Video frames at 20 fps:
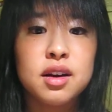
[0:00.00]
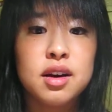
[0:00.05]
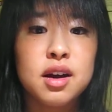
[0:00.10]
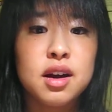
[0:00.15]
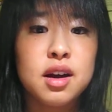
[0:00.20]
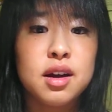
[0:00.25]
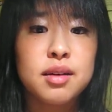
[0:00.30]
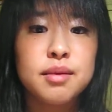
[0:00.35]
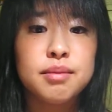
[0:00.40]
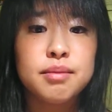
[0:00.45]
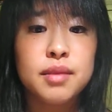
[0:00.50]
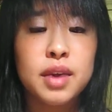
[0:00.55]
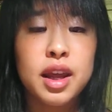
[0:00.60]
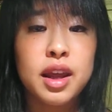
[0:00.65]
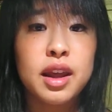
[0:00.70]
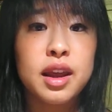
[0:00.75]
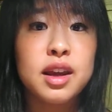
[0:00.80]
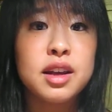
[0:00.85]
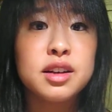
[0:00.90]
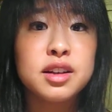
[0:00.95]
And
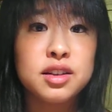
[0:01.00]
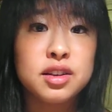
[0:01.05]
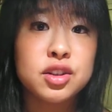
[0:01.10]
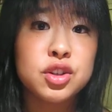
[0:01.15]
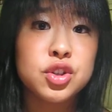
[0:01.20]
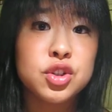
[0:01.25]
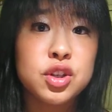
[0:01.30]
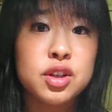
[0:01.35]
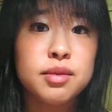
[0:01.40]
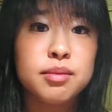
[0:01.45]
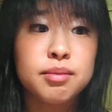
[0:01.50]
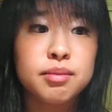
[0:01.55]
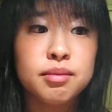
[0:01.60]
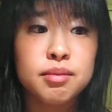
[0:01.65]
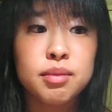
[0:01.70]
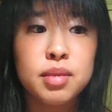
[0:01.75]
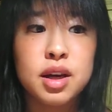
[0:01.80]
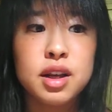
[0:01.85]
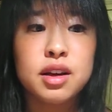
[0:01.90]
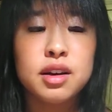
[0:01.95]
in the gym,
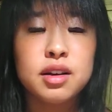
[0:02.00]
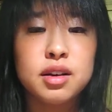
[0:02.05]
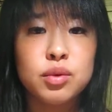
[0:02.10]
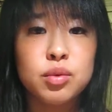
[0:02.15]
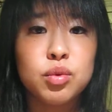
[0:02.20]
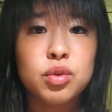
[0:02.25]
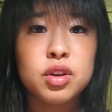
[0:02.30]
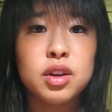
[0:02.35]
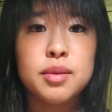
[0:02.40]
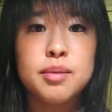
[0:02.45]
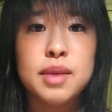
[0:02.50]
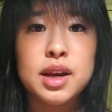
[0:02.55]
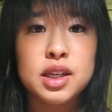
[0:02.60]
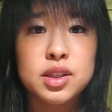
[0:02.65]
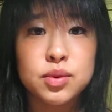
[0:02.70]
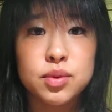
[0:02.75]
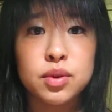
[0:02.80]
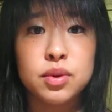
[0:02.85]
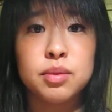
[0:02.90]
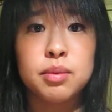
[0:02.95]
but it really
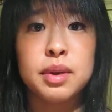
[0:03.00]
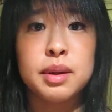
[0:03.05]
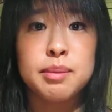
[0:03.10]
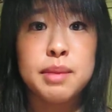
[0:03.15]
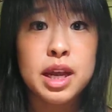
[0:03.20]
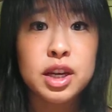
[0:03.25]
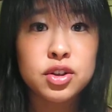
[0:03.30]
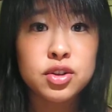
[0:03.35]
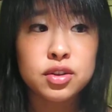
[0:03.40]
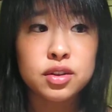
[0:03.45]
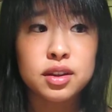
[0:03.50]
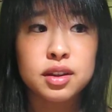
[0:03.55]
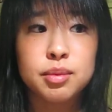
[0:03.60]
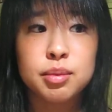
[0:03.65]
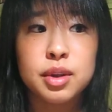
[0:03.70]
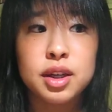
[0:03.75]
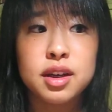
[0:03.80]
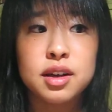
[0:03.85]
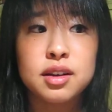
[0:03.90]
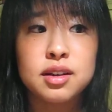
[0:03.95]
messed with me mentally
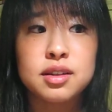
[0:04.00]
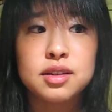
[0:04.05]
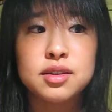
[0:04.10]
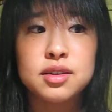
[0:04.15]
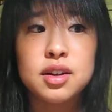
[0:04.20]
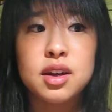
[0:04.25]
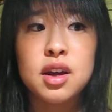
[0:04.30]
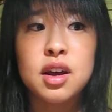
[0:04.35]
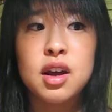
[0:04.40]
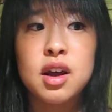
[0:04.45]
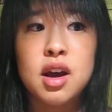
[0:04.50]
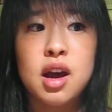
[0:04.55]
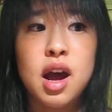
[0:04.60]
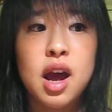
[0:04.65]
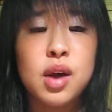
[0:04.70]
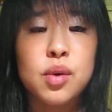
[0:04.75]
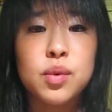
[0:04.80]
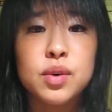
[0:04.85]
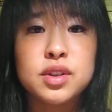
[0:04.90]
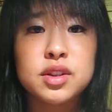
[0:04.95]
because
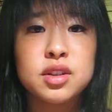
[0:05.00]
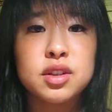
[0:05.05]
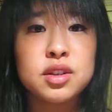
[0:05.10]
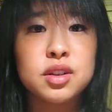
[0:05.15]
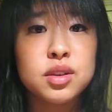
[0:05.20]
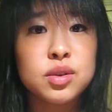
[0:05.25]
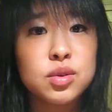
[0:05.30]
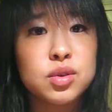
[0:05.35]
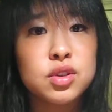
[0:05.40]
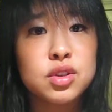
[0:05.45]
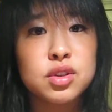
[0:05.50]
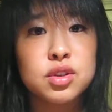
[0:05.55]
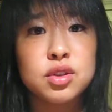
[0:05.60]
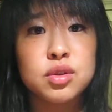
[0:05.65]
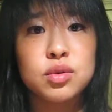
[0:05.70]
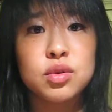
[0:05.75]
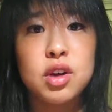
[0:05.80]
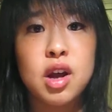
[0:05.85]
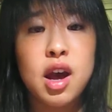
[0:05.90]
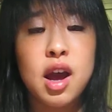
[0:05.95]
I wasn't used
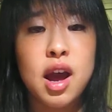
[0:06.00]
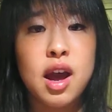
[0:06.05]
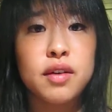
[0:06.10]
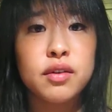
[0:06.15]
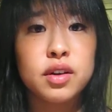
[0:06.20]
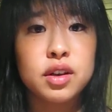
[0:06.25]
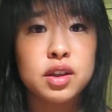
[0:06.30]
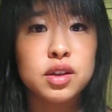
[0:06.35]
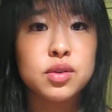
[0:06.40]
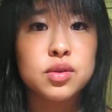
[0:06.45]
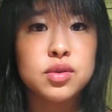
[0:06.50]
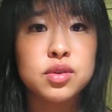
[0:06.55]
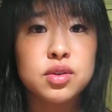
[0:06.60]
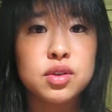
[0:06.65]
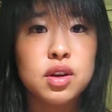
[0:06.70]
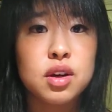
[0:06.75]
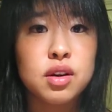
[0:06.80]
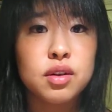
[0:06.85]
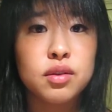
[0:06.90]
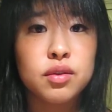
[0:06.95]
to not having use
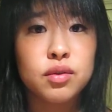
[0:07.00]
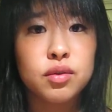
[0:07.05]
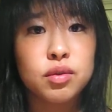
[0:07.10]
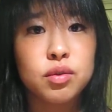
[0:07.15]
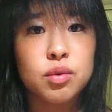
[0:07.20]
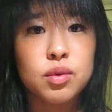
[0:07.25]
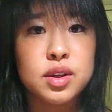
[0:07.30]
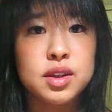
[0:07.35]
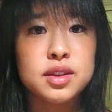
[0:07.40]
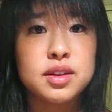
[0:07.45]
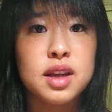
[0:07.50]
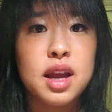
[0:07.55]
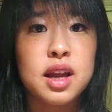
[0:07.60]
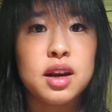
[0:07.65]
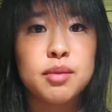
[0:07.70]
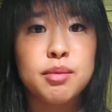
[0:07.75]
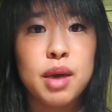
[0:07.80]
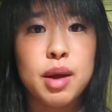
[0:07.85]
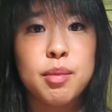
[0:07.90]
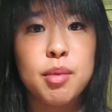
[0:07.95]
of one side
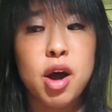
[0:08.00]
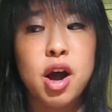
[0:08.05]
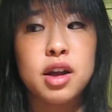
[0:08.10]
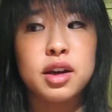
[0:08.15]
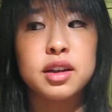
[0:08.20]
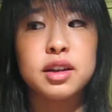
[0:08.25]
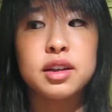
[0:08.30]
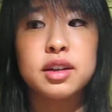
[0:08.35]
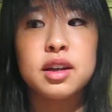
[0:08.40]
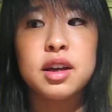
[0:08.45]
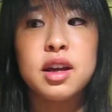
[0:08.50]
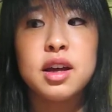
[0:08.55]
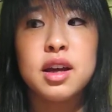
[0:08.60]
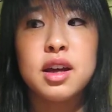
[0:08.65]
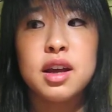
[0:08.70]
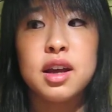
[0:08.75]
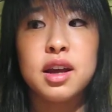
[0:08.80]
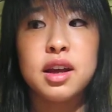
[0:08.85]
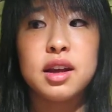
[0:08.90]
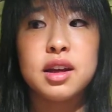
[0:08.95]
of my body,
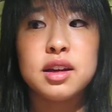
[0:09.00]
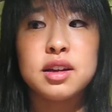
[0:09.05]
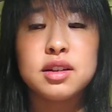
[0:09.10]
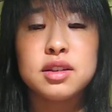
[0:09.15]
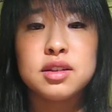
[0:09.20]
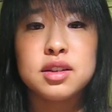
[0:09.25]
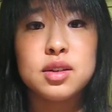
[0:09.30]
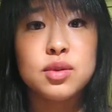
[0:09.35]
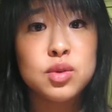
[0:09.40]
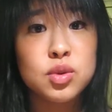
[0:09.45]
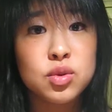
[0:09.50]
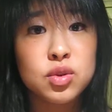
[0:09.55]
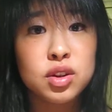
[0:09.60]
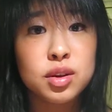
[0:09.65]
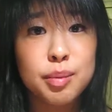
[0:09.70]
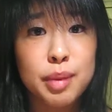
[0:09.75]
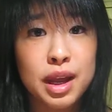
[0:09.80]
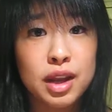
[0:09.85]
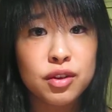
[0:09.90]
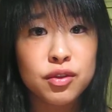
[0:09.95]
and it was really
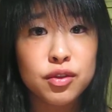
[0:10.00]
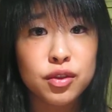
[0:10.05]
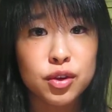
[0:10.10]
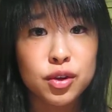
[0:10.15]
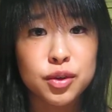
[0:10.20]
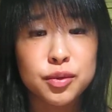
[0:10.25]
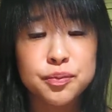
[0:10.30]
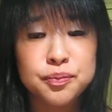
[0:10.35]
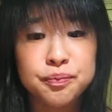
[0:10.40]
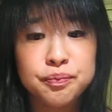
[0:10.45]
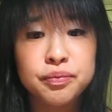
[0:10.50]
painful.